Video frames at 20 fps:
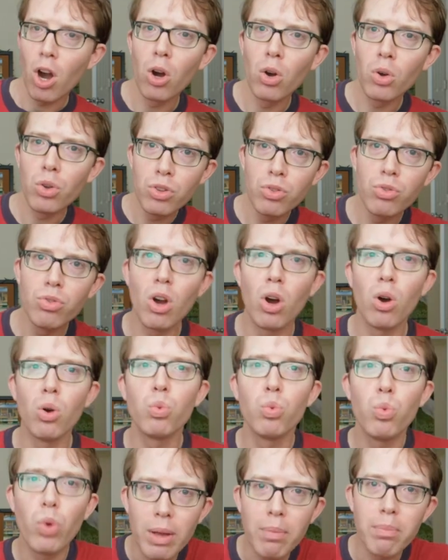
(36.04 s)
oh, you know
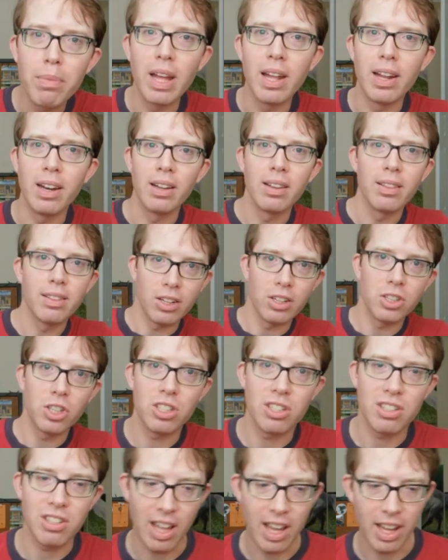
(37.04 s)
women, they're
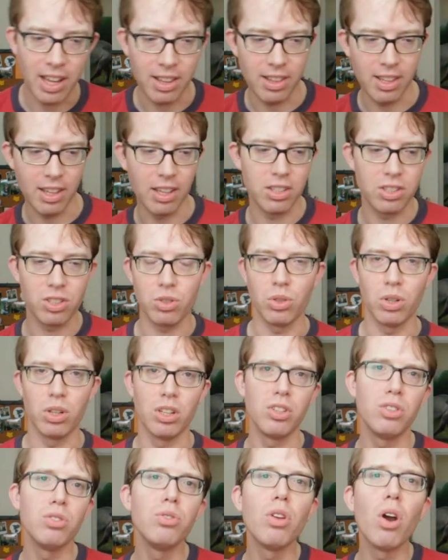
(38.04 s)
just like this,
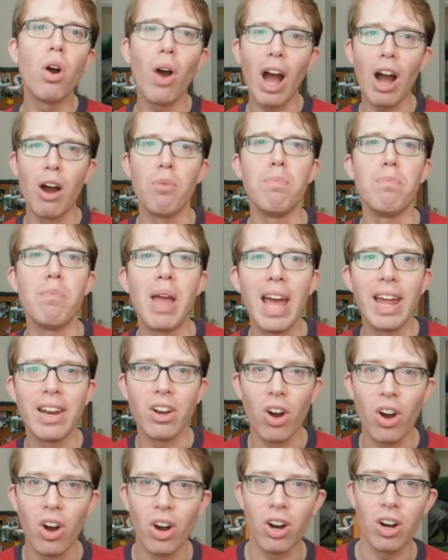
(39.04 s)
or you know how
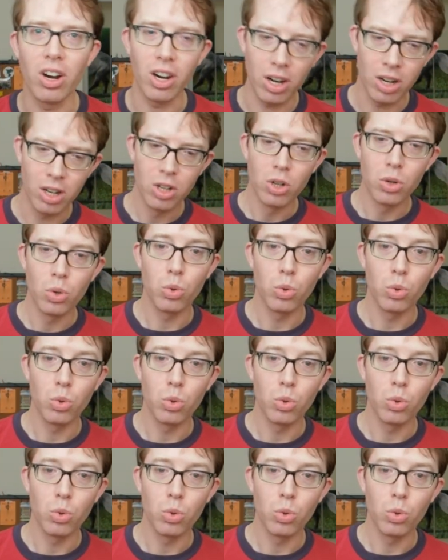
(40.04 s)
men are.